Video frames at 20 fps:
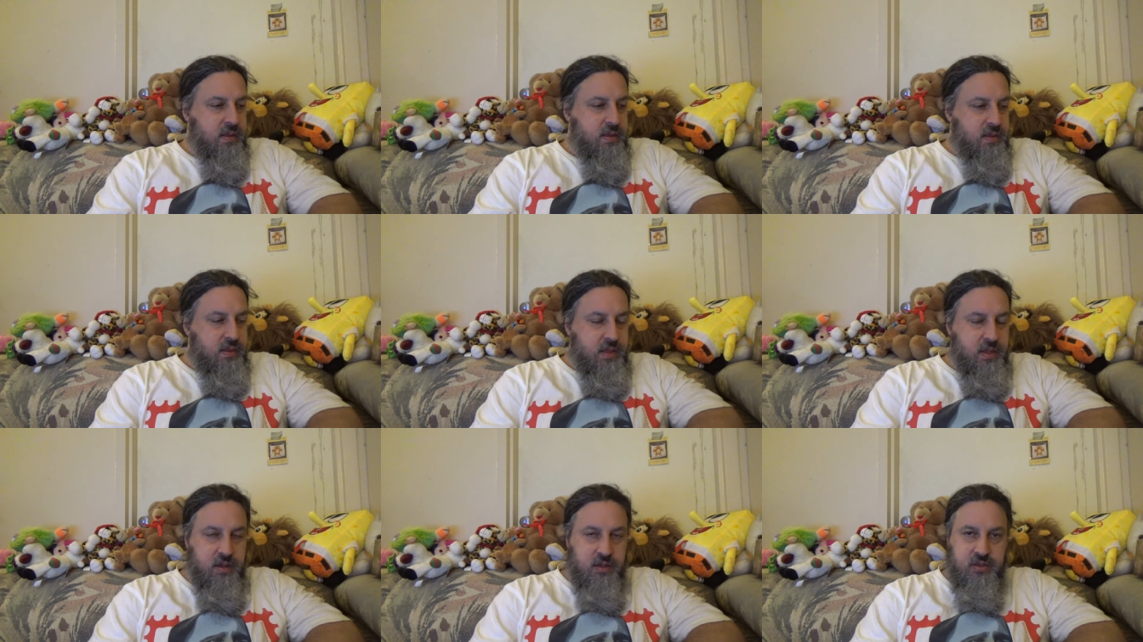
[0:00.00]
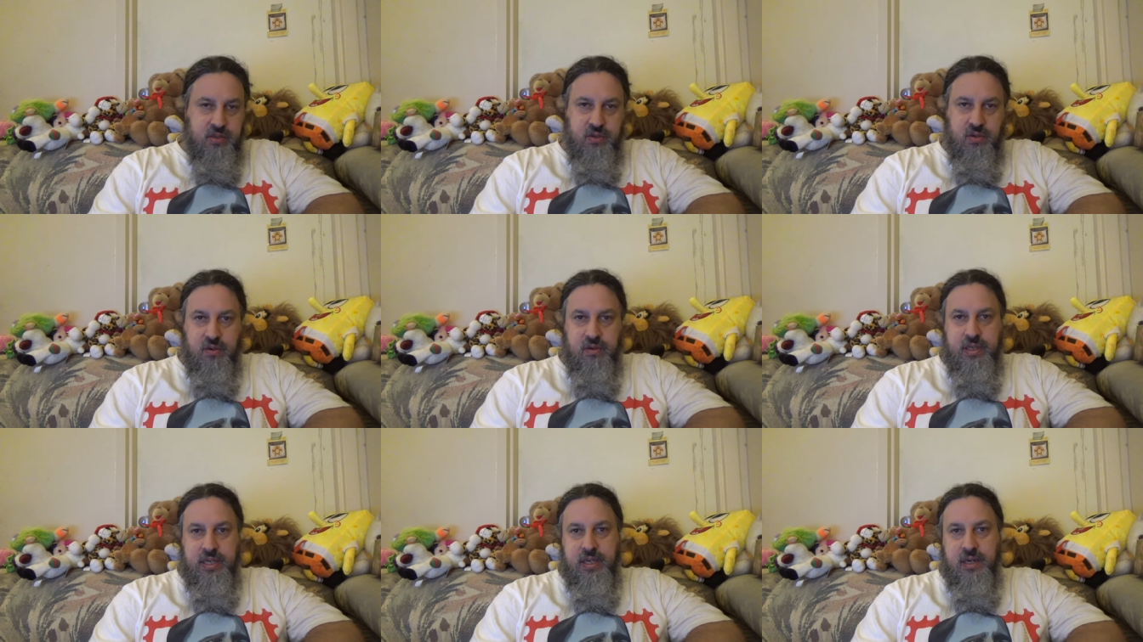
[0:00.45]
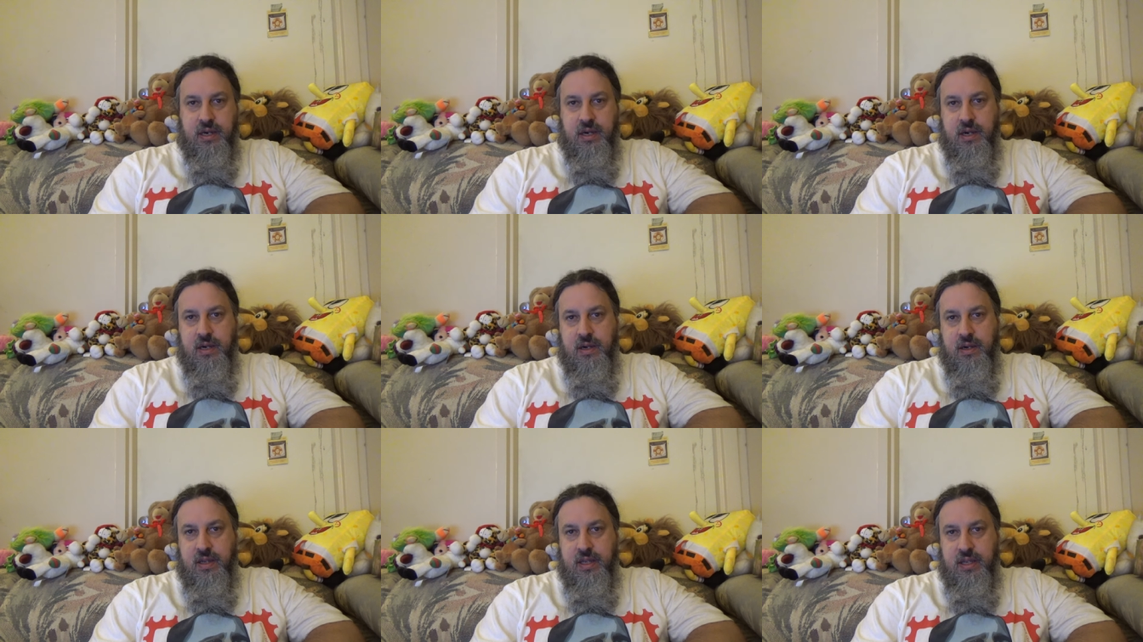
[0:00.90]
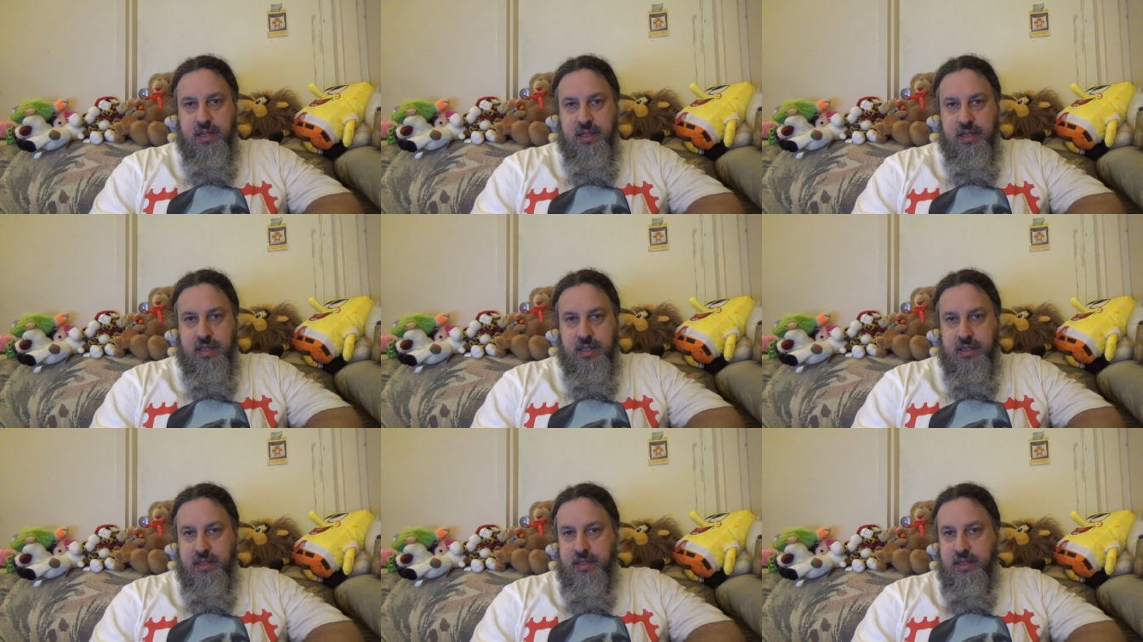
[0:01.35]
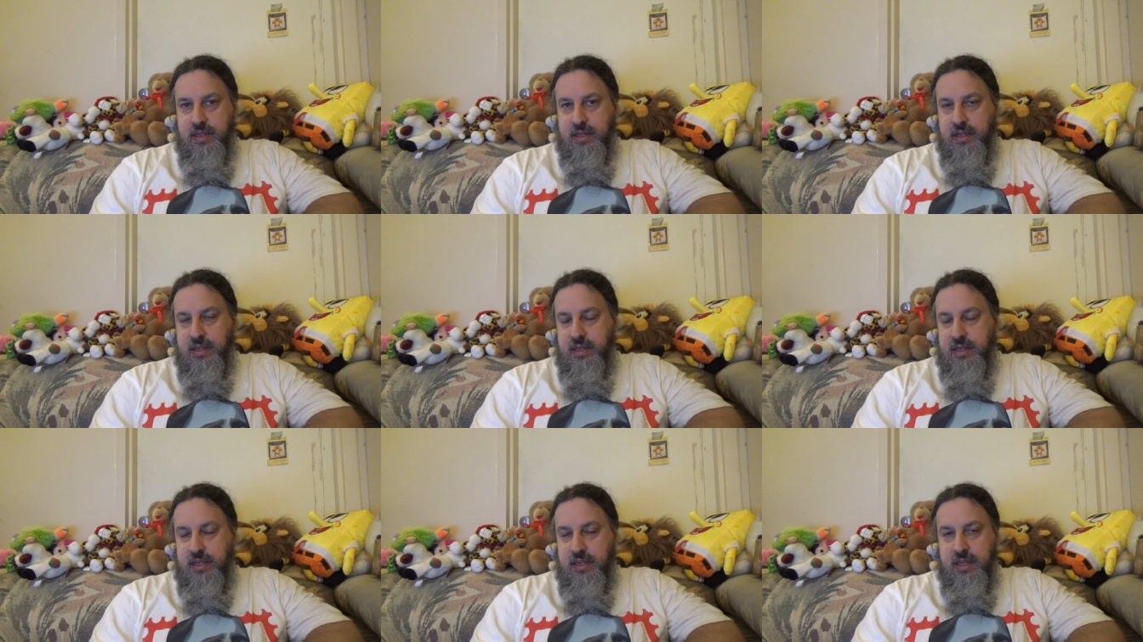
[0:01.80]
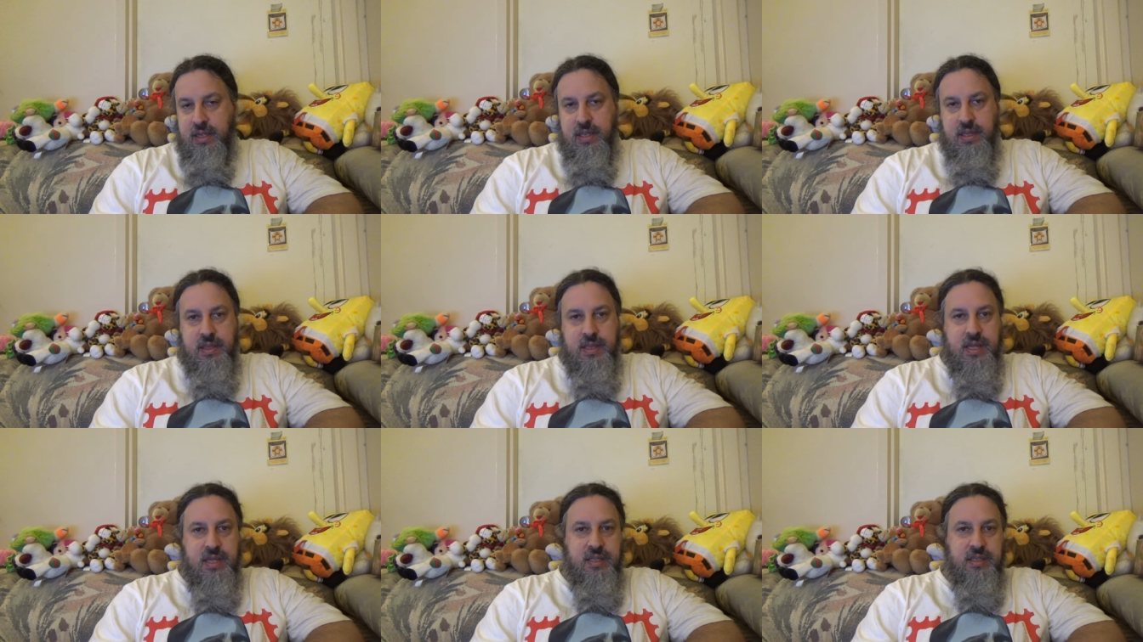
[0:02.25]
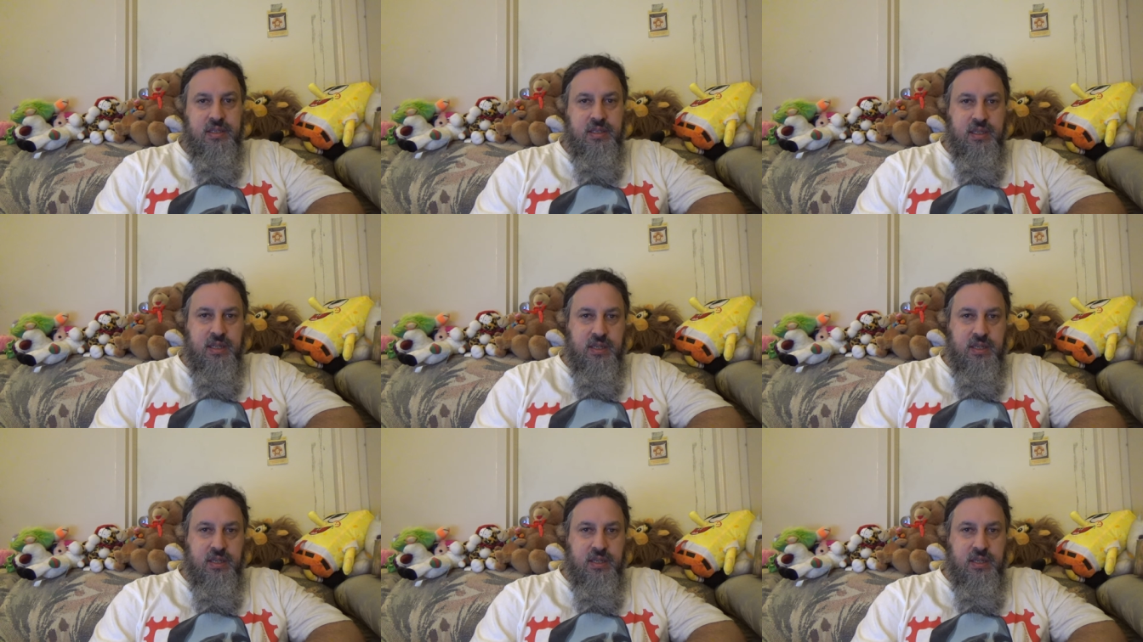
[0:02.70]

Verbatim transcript: they certainly are in that